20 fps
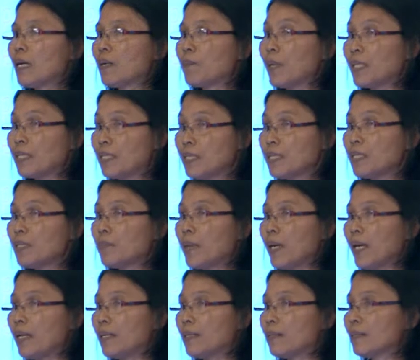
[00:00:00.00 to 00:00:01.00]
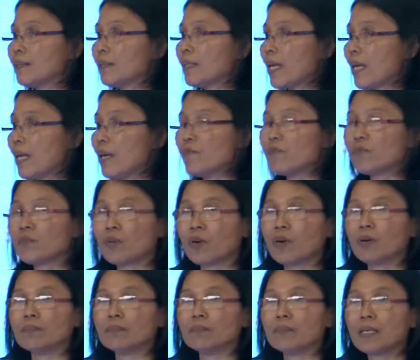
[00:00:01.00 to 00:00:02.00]
participants came
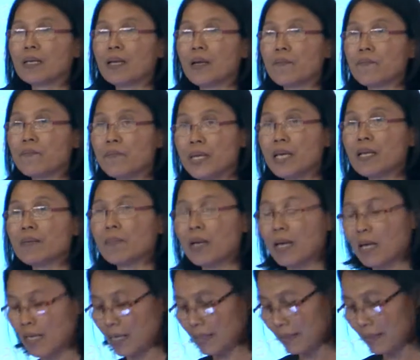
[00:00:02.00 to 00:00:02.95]
from Myanmar.